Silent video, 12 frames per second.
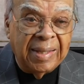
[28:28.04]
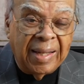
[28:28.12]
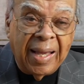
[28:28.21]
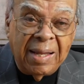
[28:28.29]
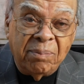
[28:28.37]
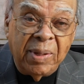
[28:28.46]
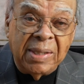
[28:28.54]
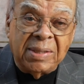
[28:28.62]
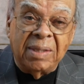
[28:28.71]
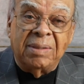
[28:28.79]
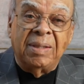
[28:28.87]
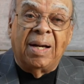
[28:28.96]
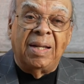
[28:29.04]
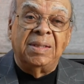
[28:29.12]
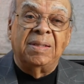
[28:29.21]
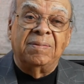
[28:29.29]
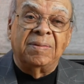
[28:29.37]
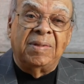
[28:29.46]
and, I had basic
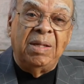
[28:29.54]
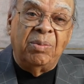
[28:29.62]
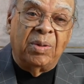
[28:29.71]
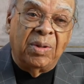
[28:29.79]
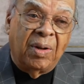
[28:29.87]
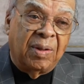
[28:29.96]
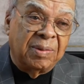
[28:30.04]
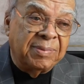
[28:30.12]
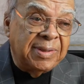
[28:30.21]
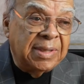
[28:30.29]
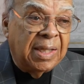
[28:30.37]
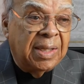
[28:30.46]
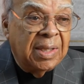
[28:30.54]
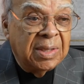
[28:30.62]
knowledge of keyboard and all. Mm -hmm.